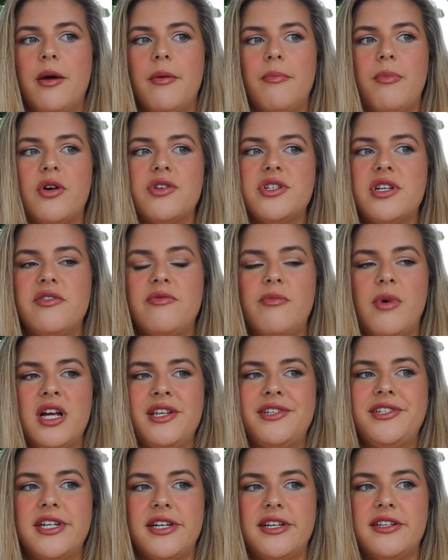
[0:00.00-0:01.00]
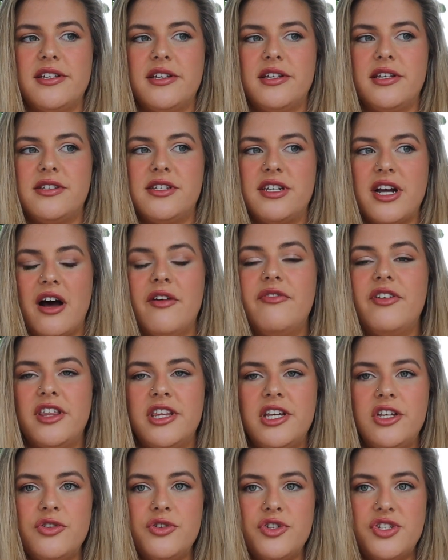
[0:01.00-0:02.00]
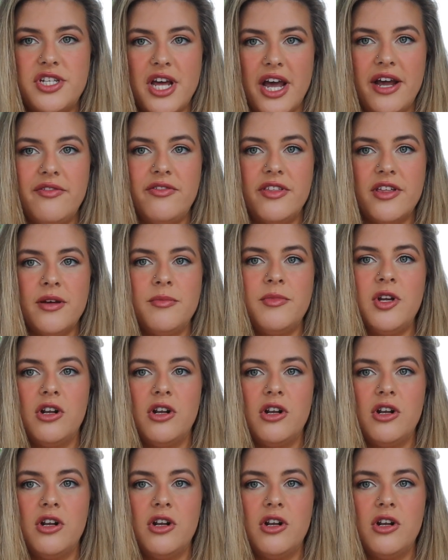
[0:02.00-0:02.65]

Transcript: positive mindset stuff, and then you save them,